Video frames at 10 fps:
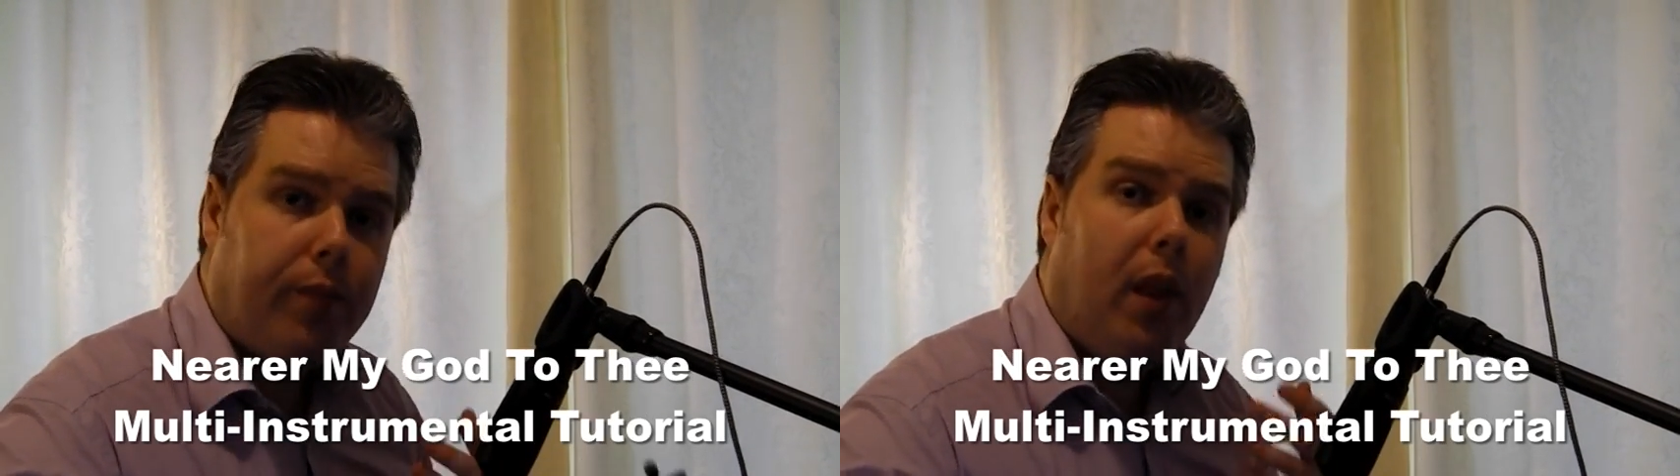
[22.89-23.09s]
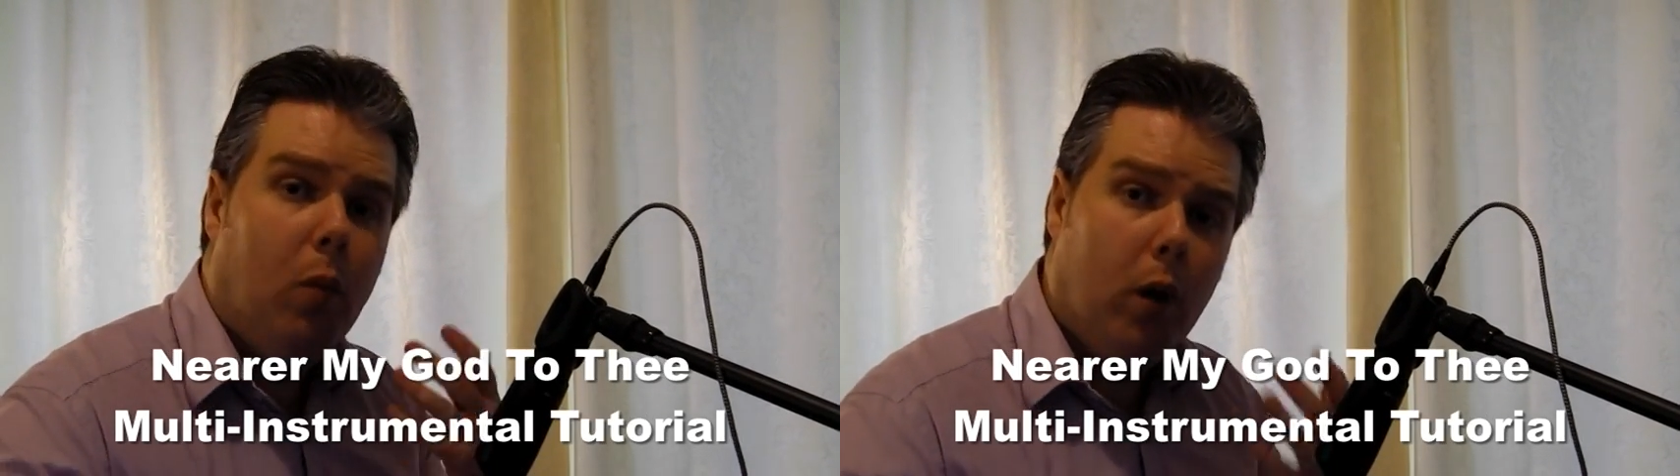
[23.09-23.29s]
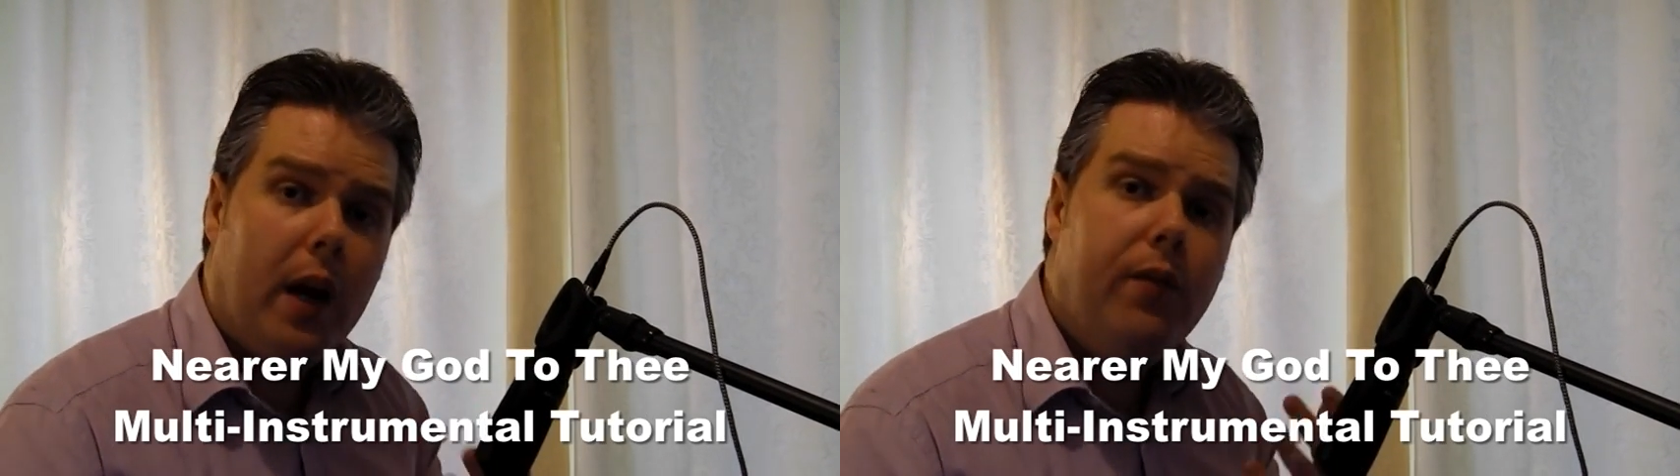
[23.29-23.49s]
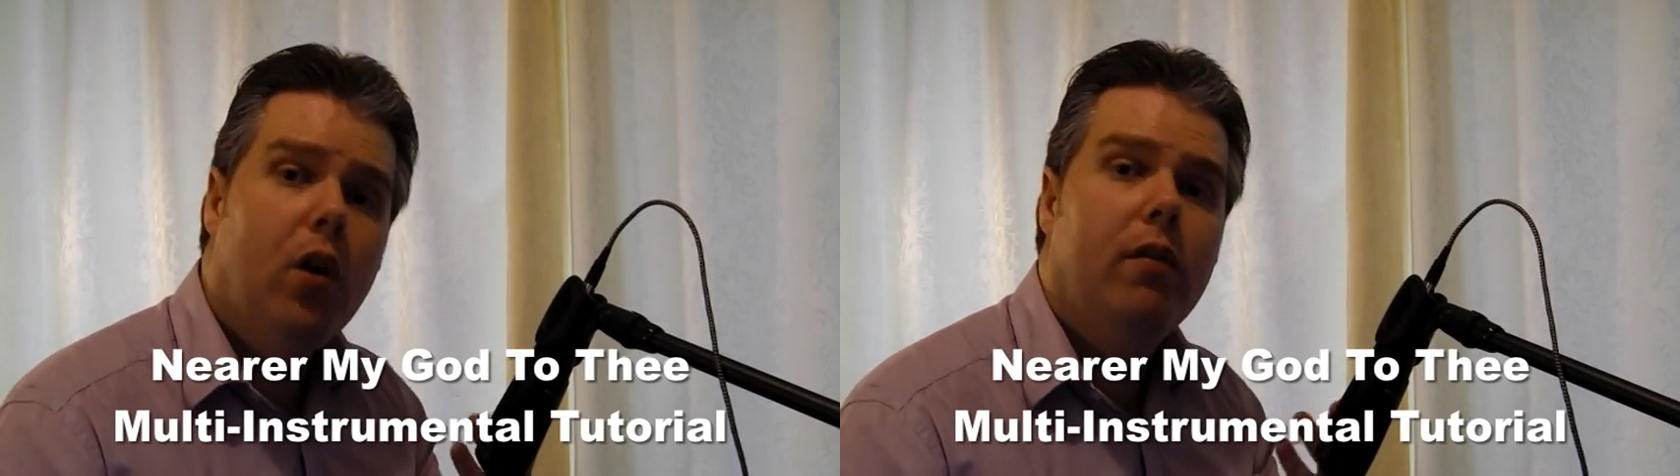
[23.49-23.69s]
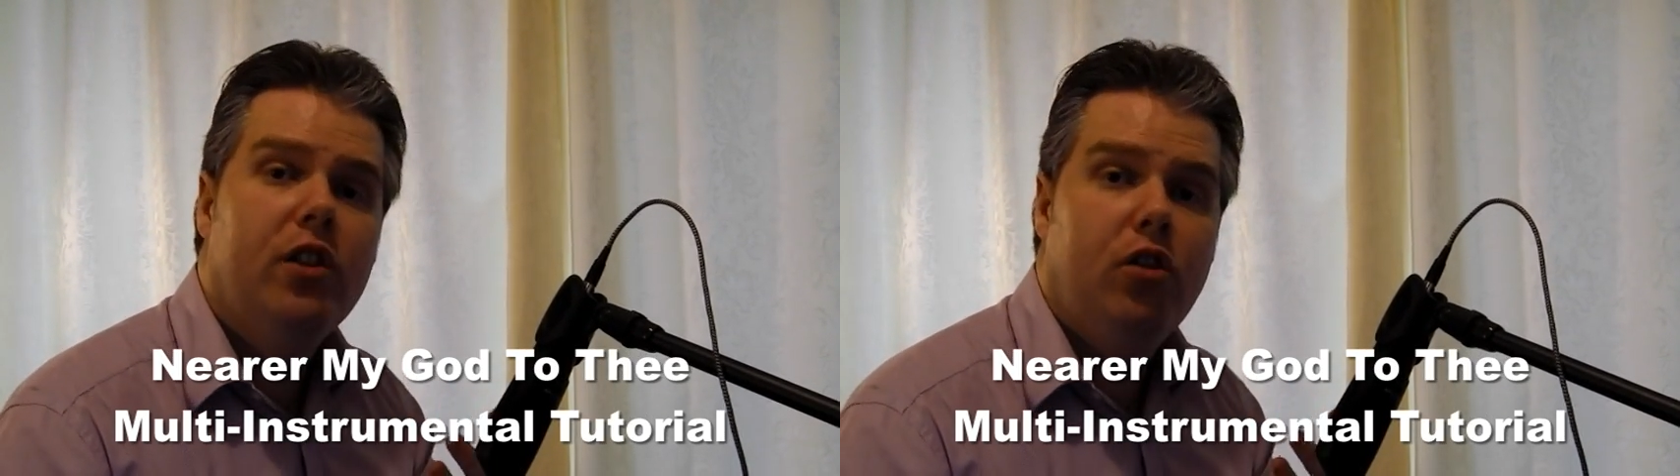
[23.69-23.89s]
Whatever
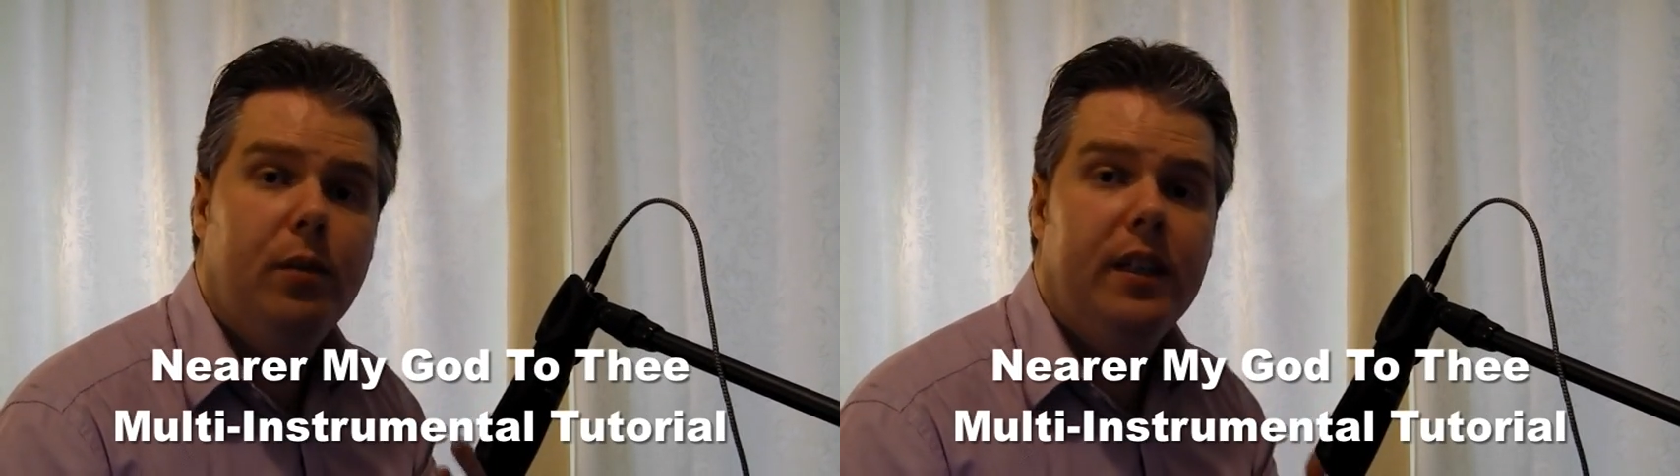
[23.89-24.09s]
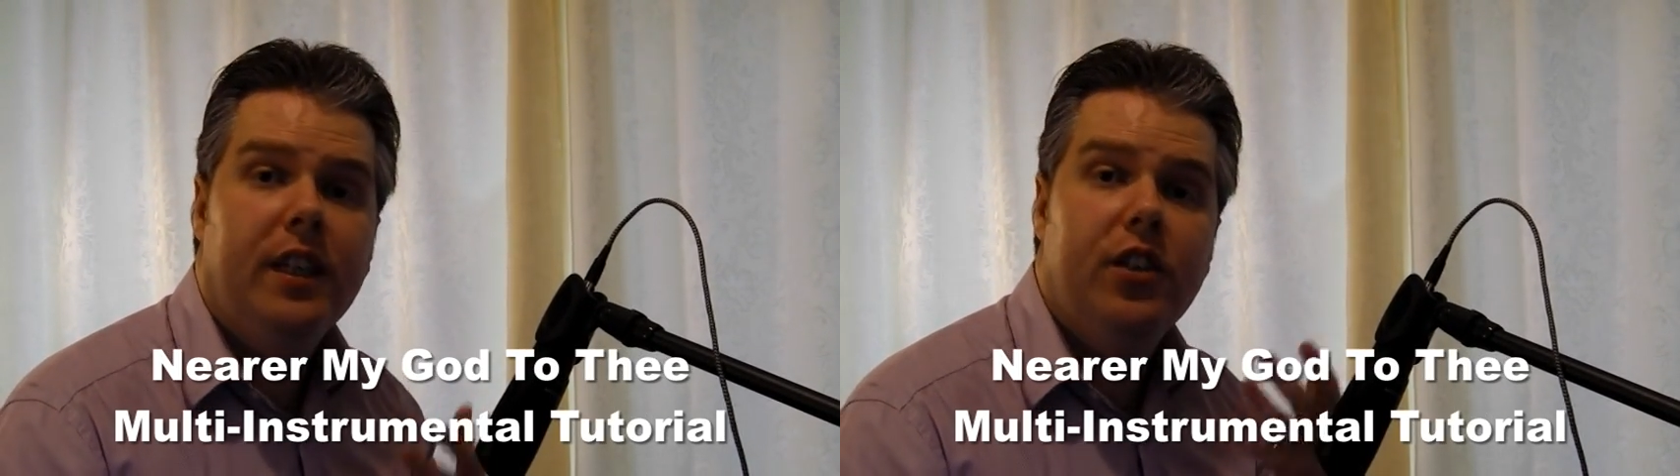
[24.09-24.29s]
your instrument is,